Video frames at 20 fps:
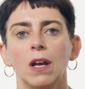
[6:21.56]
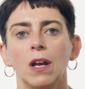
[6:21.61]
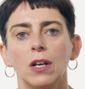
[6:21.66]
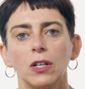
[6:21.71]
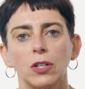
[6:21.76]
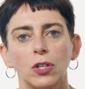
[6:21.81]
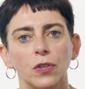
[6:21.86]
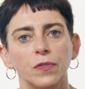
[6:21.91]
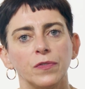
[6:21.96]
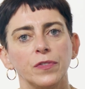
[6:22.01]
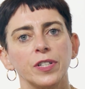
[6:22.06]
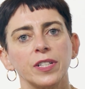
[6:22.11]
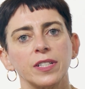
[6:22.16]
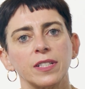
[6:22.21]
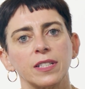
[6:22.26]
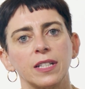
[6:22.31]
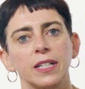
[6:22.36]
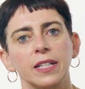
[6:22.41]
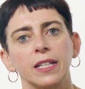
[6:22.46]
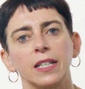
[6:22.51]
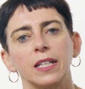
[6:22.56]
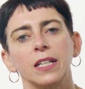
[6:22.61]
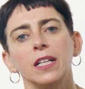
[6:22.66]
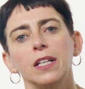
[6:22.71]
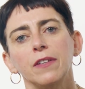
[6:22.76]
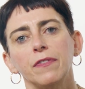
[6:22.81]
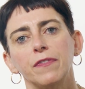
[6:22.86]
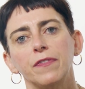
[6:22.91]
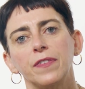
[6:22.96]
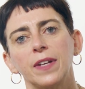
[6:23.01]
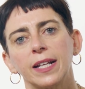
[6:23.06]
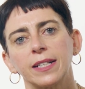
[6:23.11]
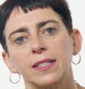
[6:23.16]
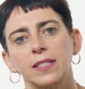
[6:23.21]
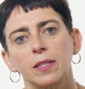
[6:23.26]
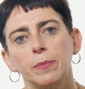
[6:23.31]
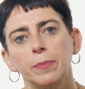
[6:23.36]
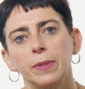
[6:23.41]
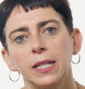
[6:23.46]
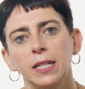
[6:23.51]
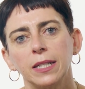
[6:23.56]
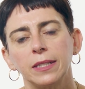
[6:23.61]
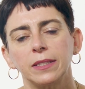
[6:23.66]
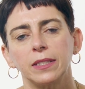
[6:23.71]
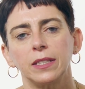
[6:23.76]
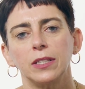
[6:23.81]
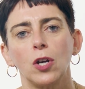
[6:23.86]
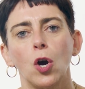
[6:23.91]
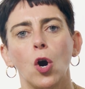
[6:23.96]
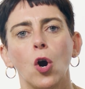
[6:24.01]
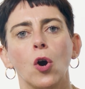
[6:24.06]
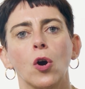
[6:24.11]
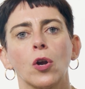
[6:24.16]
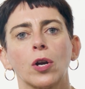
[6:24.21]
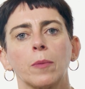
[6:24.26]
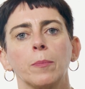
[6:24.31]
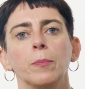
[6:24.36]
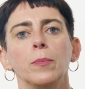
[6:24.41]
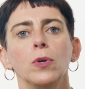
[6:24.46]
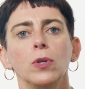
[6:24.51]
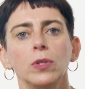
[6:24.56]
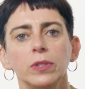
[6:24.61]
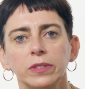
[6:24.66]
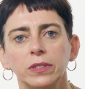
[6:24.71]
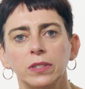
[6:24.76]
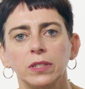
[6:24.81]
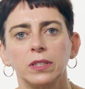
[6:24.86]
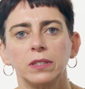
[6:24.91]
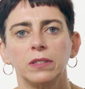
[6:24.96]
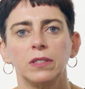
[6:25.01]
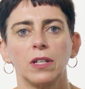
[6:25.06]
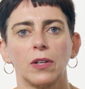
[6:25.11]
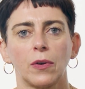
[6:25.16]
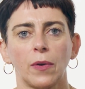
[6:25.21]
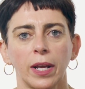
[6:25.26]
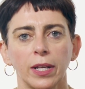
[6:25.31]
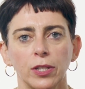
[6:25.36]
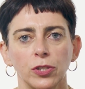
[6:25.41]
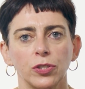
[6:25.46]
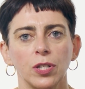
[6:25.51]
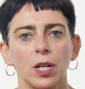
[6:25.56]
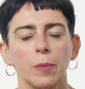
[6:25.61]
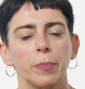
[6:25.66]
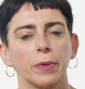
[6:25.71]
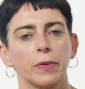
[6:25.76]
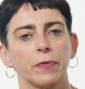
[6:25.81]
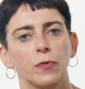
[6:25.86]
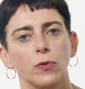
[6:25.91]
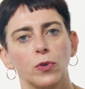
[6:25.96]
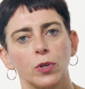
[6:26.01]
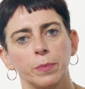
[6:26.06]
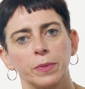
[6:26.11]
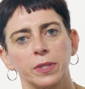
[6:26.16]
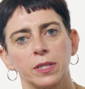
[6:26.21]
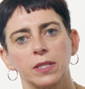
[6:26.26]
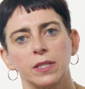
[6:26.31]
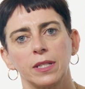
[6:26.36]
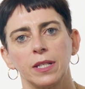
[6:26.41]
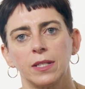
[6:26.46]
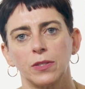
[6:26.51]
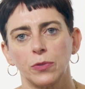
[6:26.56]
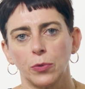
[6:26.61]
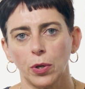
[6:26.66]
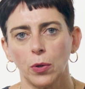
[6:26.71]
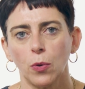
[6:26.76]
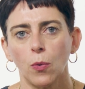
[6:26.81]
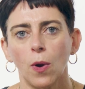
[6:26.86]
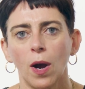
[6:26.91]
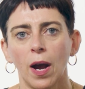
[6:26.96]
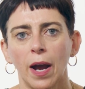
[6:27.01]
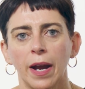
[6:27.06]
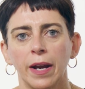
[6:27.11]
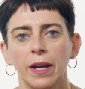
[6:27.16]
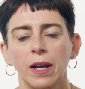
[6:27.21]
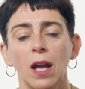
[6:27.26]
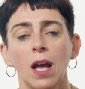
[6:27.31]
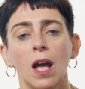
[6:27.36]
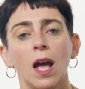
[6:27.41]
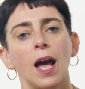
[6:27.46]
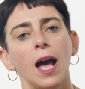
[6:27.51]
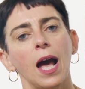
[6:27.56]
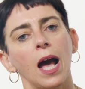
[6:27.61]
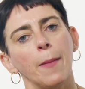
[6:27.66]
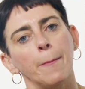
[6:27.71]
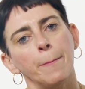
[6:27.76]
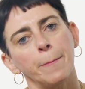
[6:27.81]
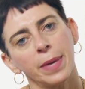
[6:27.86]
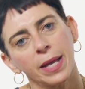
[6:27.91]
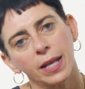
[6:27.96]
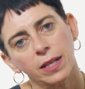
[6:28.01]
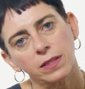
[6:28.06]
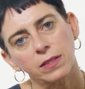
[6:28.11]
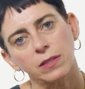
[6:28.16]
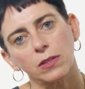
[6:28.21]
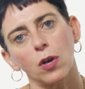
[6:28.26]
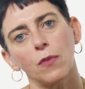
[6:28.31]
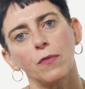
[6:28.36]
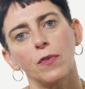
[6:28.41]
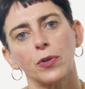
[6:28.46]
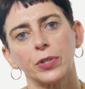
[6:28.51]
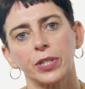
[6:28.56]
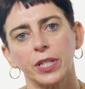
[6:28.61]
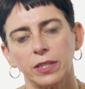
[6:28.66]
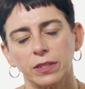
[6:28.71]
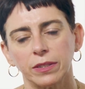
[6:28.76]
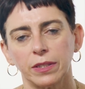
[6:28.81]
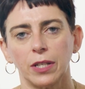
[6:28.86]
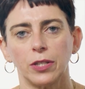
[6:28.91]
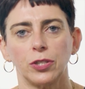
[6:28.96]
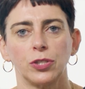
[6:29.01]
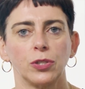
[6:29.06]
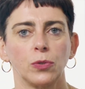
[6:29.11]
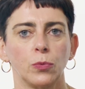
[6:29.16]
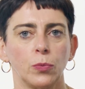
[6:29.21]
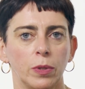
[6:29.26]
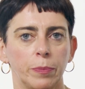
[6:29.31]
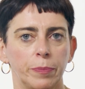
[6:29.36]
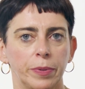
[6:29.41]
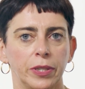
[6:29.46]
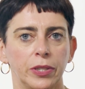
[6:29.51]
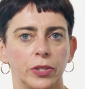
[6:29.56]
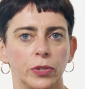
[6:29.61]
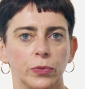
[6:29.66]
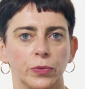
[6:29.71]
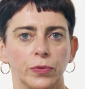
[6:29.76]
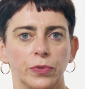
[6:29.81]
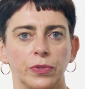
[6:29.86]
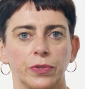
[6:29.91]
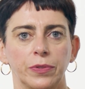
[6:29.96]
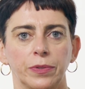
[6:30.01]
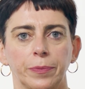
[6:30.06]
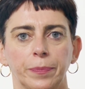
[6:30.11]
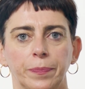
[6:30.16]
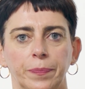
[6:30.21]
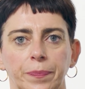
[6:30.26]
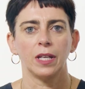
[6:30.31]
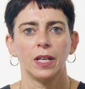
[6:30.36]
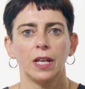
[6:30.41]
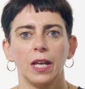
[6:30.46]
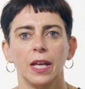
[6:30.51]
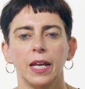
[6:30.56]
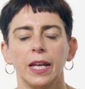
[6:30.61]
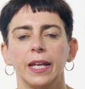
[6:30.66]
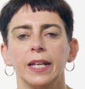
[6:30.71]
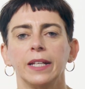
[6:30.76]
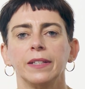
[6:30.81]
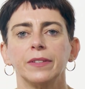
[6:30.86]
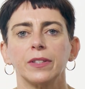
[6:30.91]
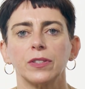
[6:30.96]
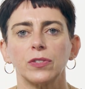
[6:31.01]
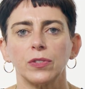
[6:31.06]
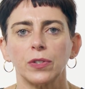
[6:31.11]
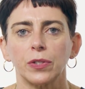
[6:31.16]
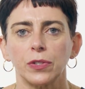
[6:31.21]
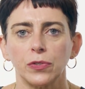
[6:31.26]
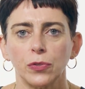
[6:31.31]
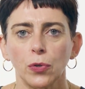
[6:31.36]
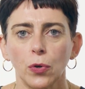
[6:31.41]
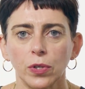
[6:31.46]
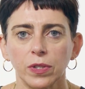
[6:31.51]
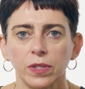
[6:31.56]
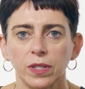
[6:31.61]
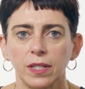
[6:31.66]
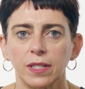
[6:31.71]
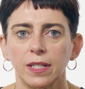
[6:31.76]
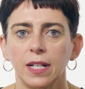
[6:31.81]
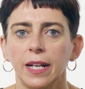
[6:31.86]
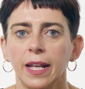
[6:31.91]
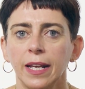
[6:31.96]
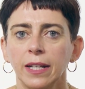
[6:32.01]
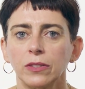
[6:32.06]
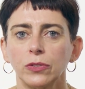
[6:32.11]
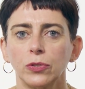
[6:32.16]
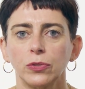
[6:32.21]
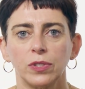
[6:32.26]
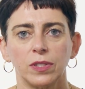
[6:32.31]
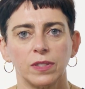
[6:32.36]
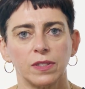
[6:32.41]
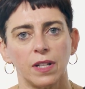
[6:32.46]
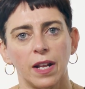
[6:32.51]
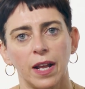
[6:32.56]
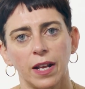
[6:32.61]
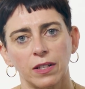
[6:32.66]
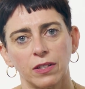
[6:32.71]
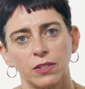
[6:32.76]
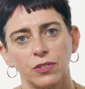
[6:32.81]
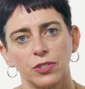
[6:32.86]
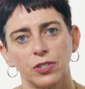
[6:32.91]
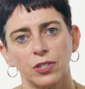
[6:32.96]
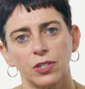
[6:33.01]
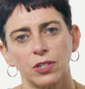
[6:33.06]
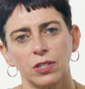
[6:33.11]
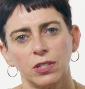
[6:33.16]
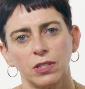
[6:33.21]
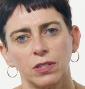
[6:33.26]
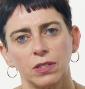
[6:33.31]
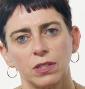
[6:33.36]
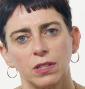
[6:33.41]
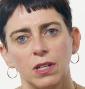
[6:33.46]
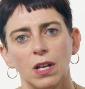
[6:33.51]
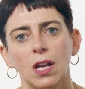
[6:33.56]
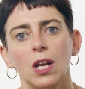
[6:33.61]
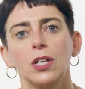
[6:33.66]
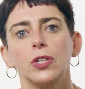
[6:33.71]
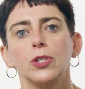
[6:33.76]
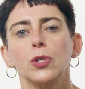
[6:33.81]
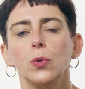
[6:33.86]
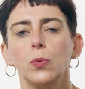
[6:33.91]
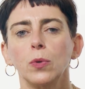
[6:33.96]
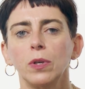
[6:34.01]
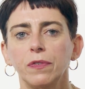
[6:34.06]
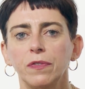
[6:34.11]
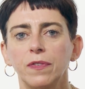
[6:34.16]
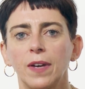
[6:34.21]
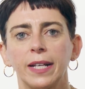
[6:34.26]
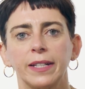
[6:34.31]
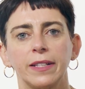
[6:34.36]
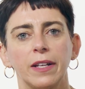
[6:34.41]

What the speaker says: Conversely, if flexibility or multi-directional performance is required, a mix of orientation will be used. In the resources linked to this lecture, you will find